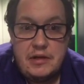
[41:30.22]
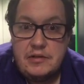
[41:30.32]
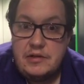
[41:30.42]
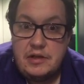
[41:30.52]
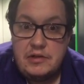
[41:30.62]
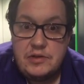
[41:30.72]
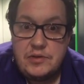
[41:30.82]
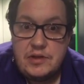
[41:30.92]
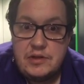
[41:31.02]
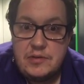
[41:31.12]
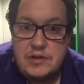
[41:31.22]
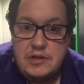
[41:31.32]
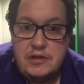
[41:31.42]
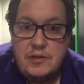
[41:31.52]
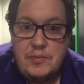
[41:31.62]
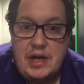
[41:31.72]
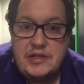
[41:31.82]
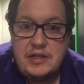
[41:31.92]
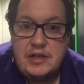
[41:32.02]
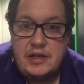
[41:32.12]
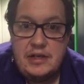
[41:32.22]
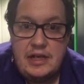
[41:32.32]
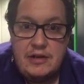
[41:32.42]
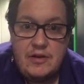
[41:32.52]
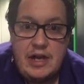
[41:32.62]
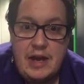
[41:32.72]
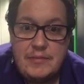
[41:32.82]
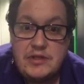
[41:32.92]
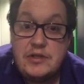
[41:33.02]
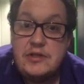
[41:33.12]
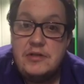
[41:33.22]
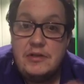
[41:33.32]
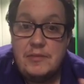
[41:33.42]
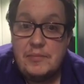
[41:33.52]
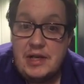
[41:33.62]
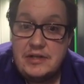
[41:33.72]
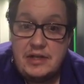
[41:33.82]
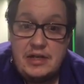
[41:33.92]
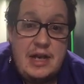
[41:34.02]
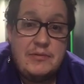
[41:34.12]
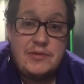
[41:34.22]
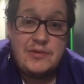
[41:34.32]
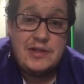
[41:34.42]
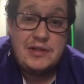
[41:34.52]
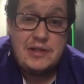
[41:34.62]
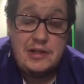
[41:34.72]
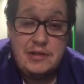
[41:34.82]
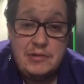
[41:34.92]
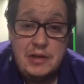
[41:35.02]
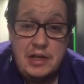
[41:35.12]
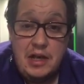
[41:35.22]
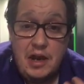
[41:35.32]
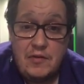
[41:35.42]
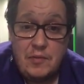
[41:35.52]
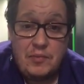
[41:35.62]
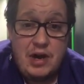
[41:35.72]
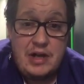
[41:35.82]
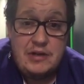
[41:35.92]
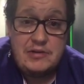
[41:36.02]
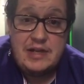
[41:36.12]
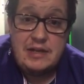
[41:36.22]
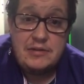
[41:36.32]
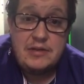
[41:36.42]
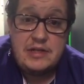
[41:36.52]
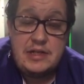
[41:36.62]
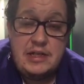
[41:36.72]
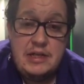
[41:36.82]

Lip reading: you know, talking to a student ambassador, and here I am as a student ambassador now talking to you over a brand new technology.